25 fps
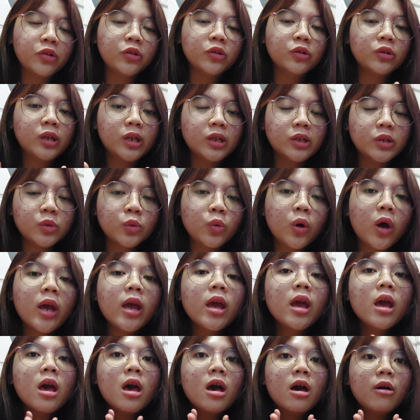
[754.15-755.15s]
So that's why
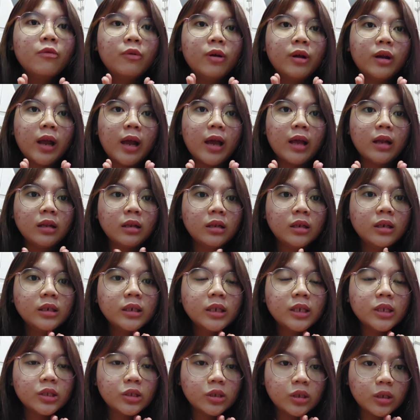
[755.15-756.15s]
when I learned
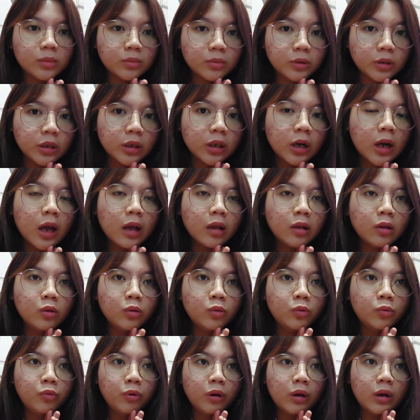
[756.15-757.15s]
this chapter, I
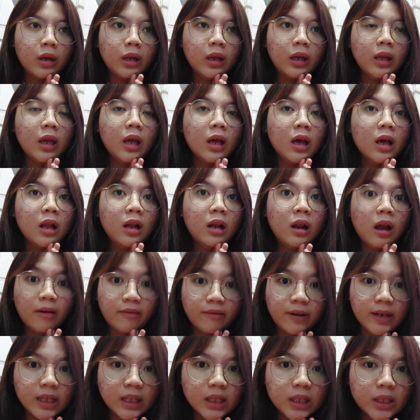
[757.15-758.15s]
do really
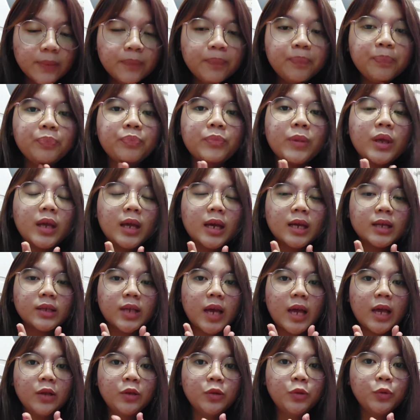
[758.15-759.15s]
love it, because
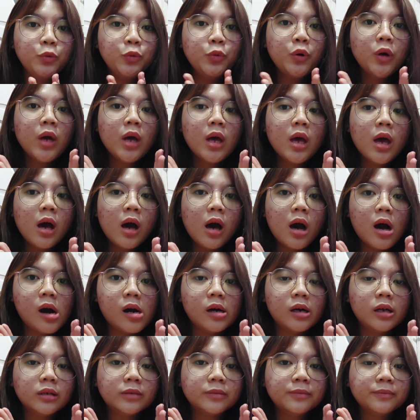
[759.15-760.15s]
I do
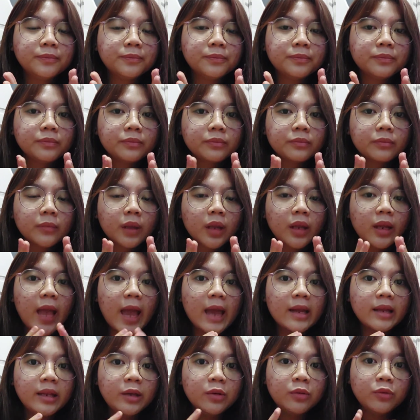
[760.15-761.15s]
gain
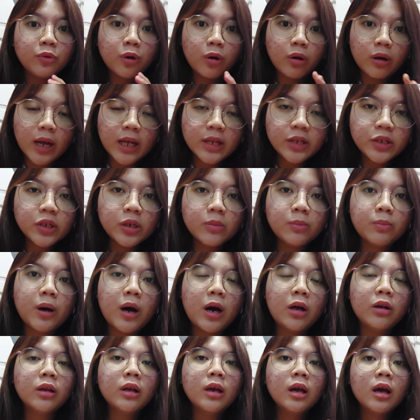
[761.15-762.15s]
new knowledge
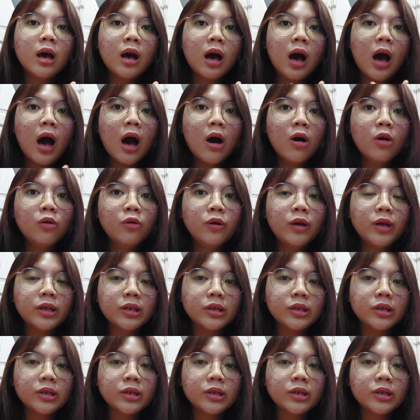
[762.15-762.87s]
about how